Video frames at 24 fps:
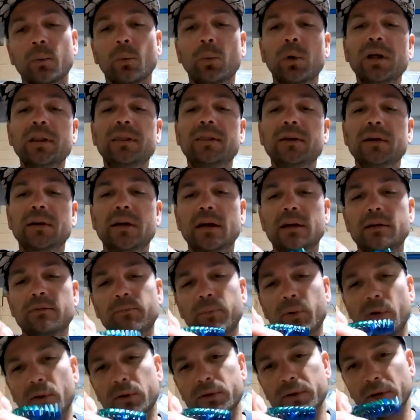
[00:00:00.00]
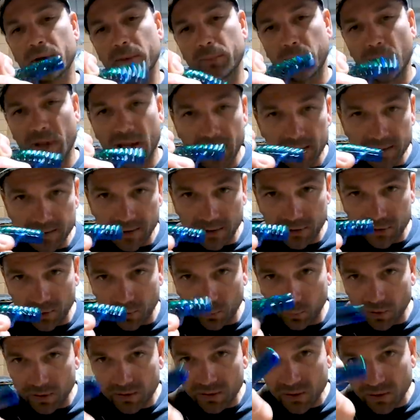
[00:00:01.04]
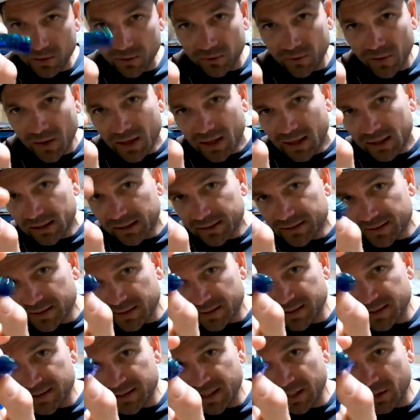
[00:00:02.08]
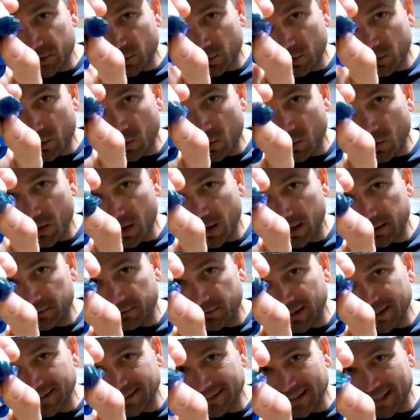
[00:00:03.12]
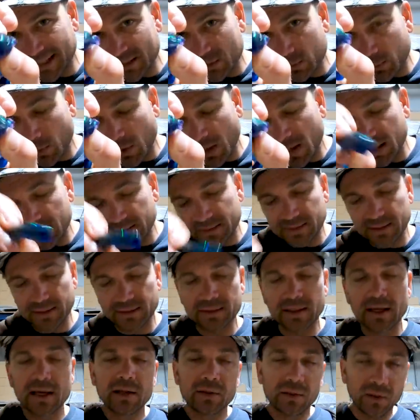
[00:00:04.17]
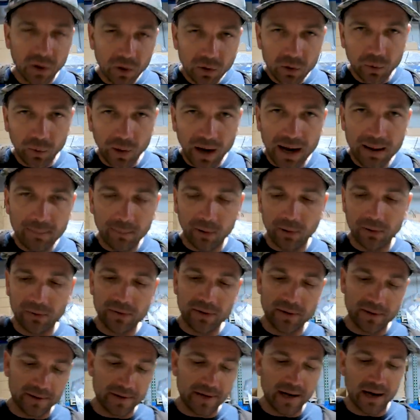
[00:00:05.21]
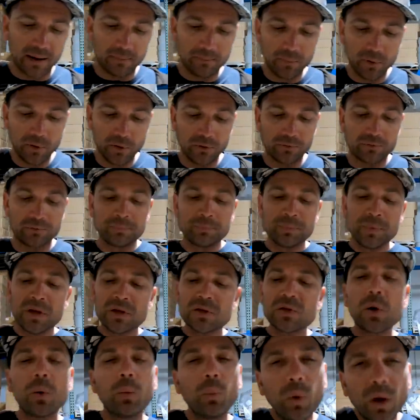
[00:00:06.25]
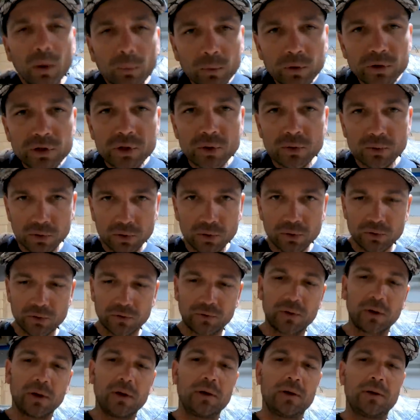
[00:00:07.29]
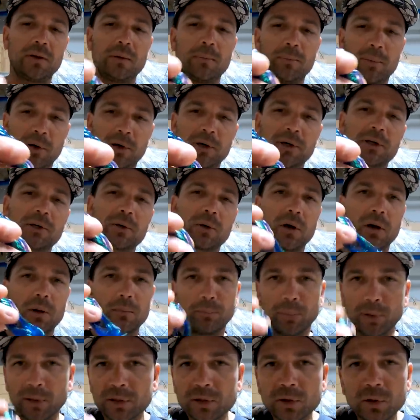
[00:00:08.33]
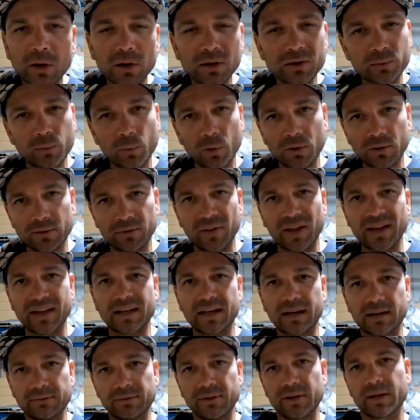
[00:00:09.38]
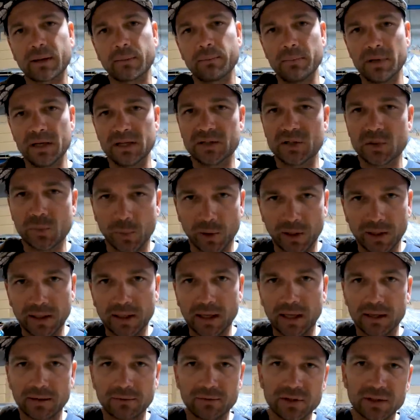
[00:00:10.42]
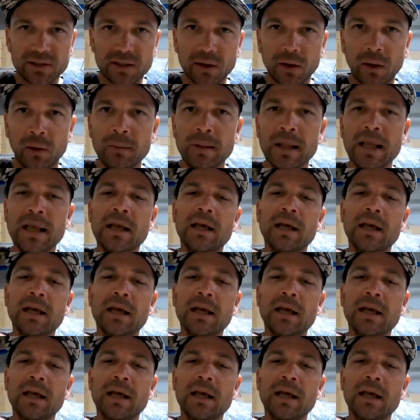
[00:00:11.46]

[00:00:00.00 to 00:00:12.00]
With the kind of bulkier plastics, or with those, at least the cylindrical kind of like dense plastics, they'll grab on there and not move. So when would you use the burner craw? Burner craw is more of like kind of like a mid-spring kind of a deal.